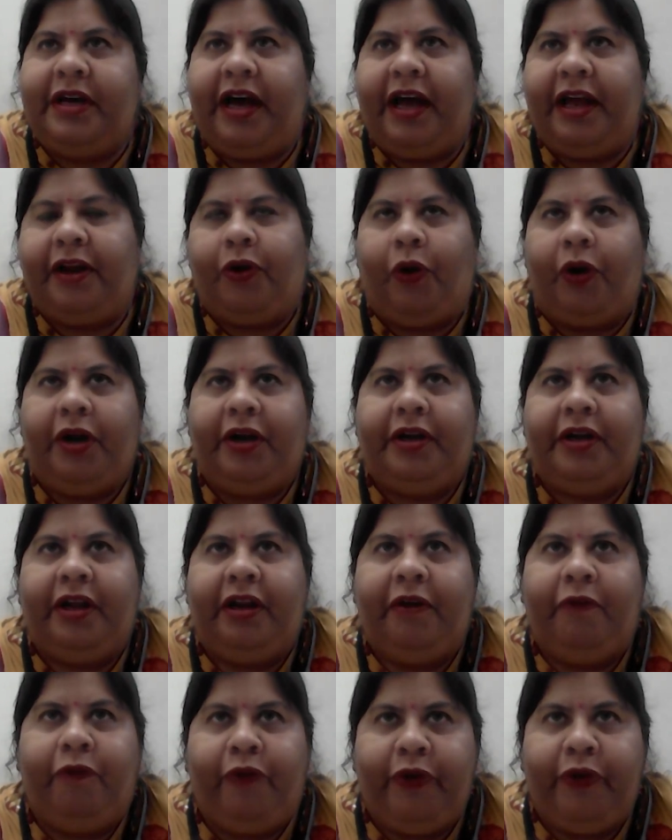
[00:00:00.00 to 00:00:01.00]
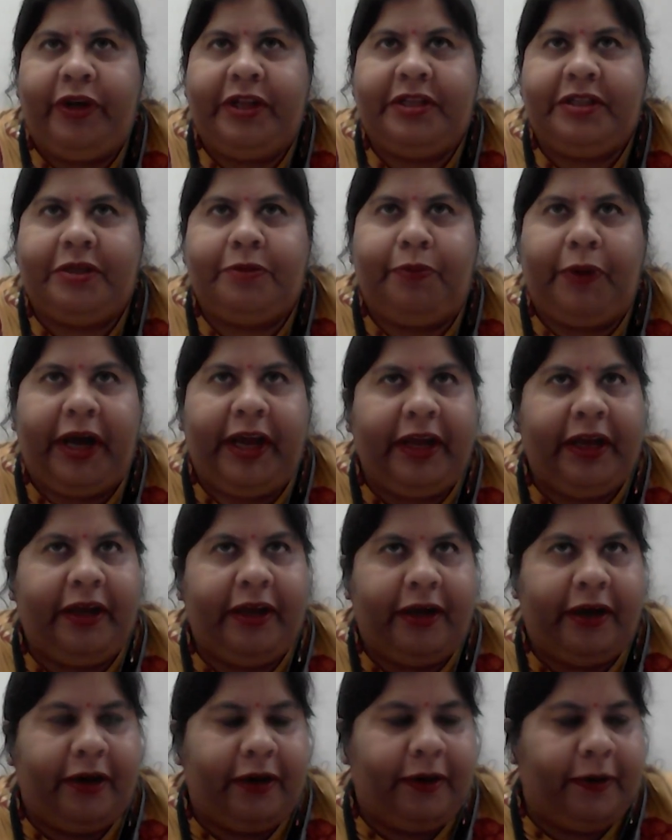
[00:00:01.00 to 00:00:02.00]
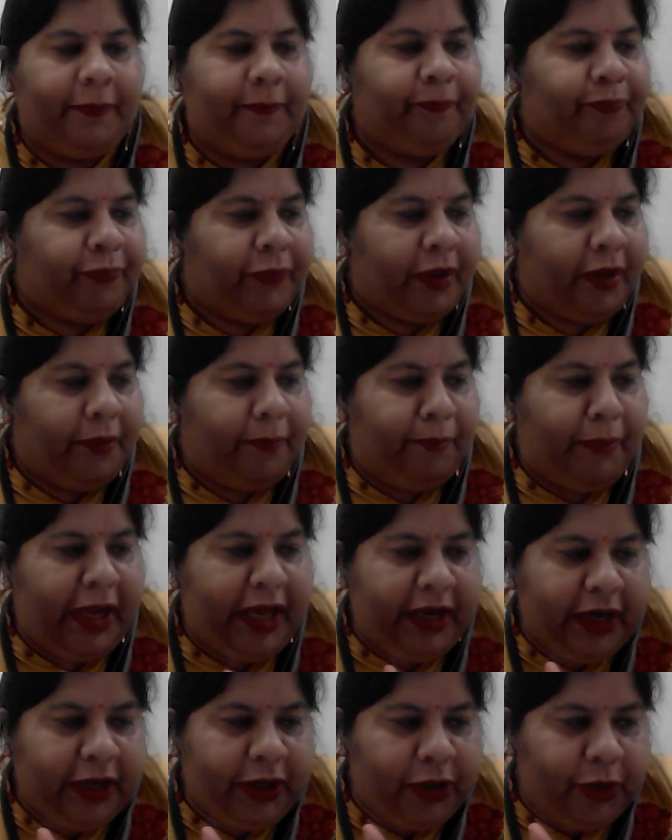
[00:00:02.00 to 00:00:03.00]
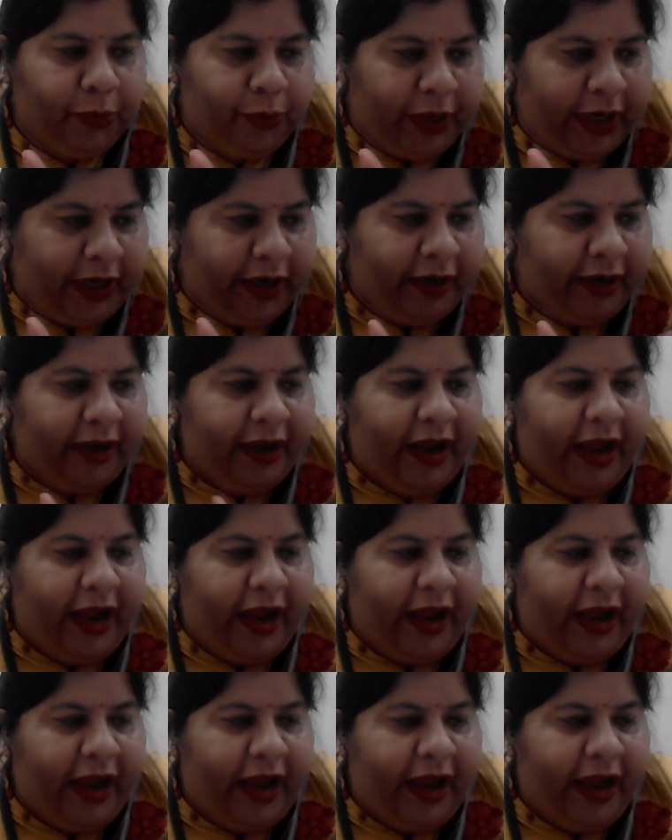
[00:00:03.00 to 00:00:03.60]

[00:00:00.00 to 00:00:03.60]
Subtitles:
I got influenced by Marie Curie,